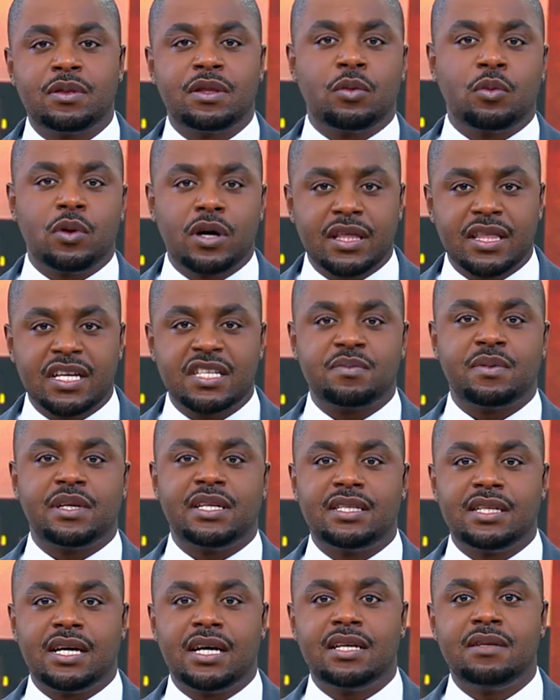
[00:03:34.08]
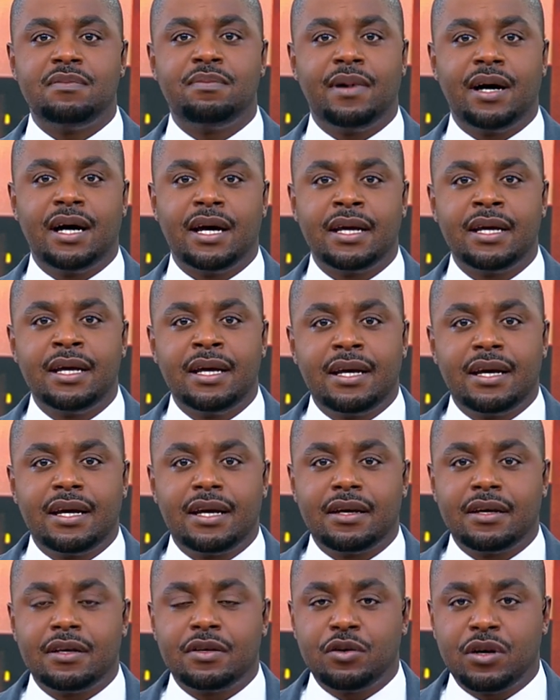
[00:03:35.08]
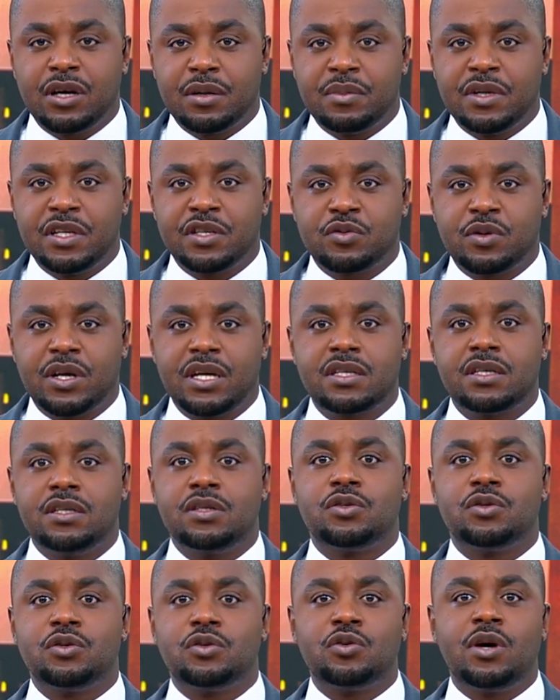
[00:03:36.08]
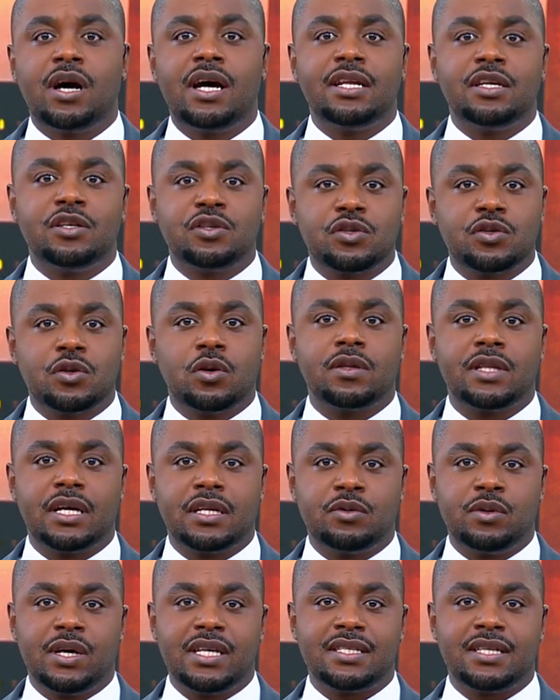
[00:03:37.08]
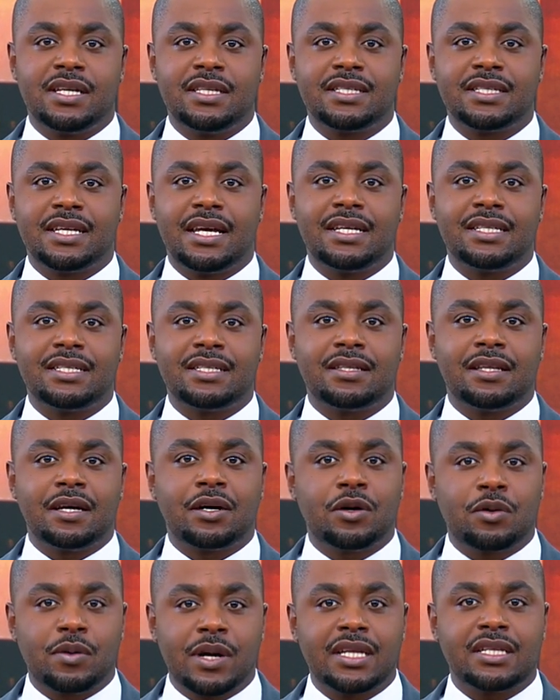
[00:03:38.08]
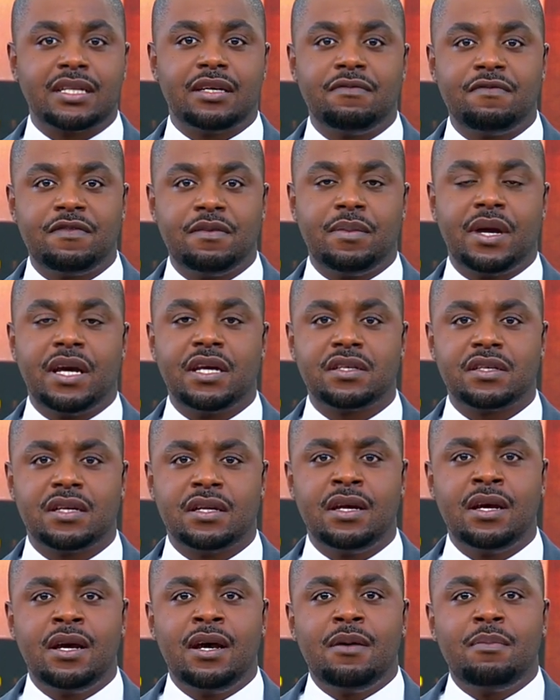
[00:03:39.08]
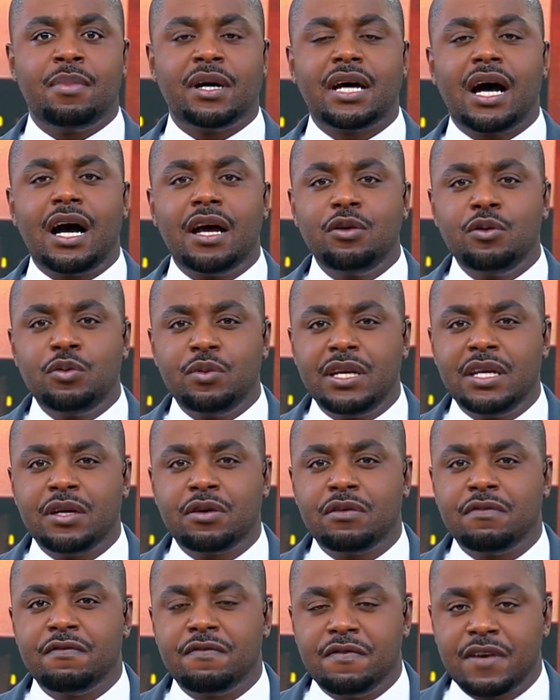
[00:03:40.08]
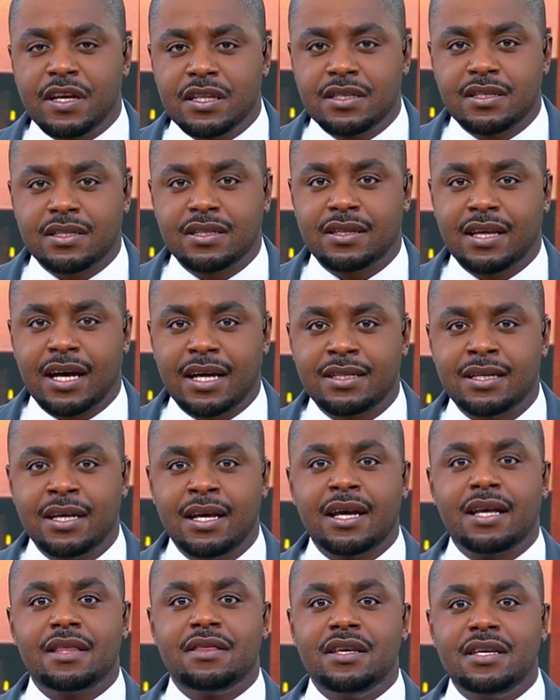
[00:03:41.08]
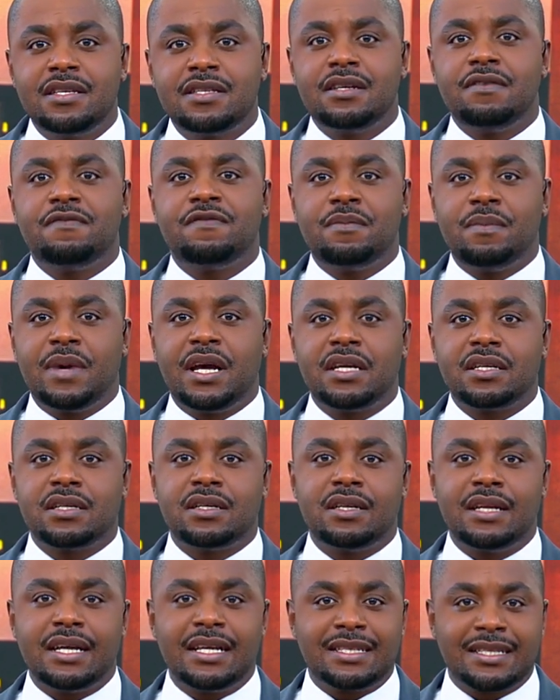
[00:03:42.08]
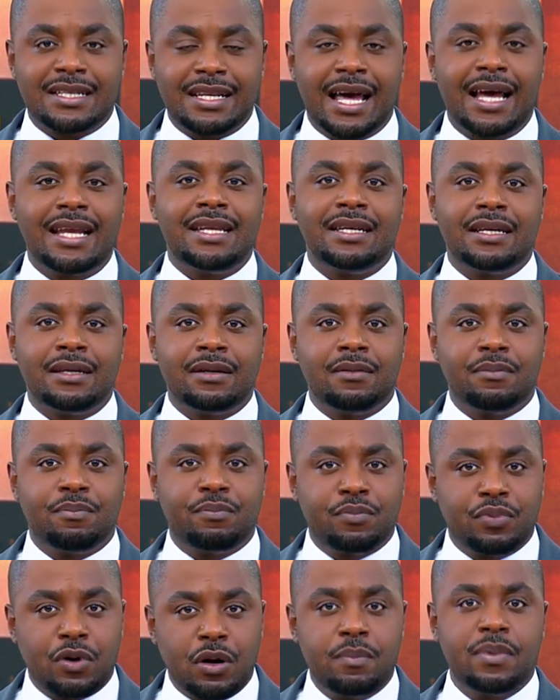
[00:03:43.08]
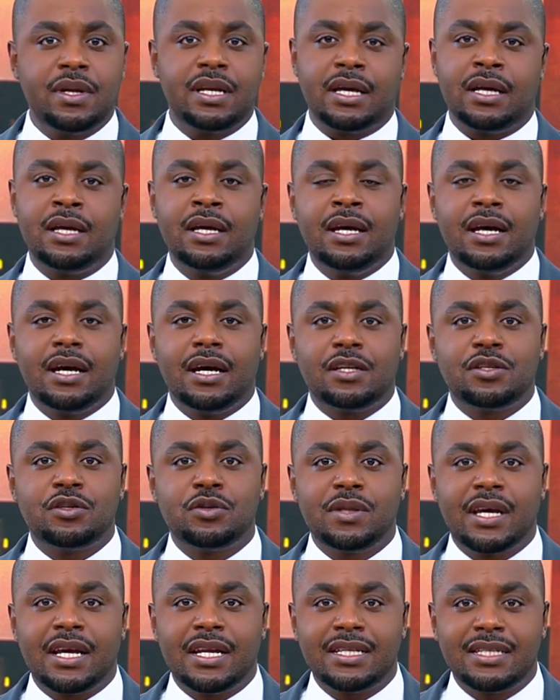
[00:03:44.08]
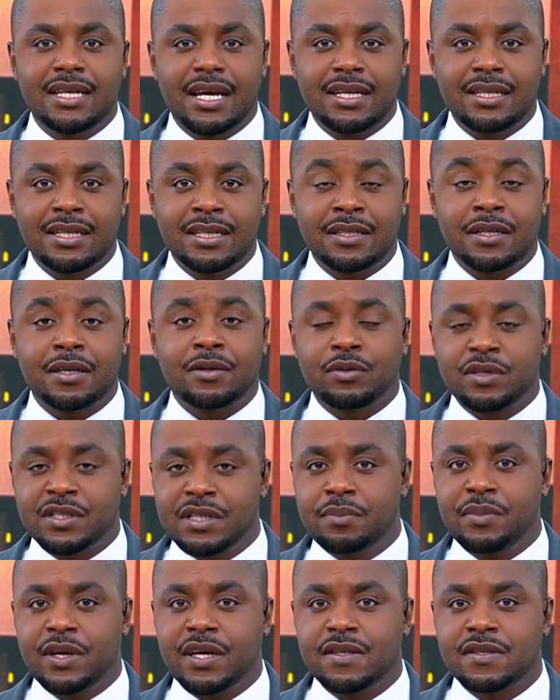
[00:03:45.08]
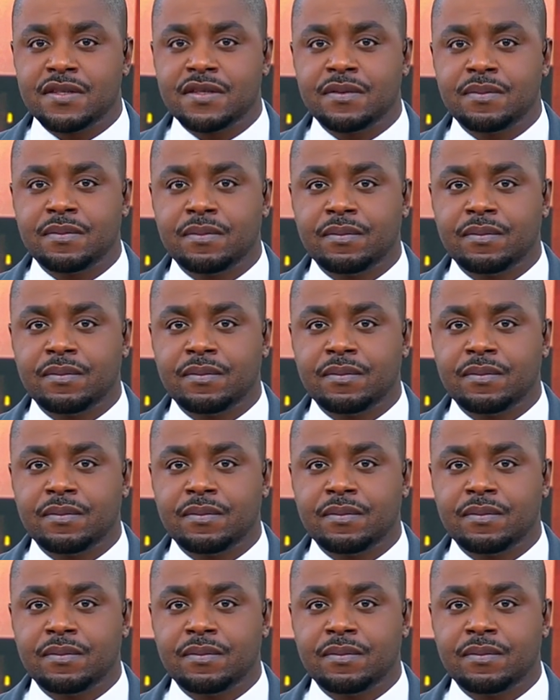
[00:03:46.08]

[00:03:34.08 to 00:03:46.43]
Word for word: the work that's been done by uh, your administration to try and ensure that residents get the correct information. But are you really convinced that this information is landing properly uh, to the intended recipients?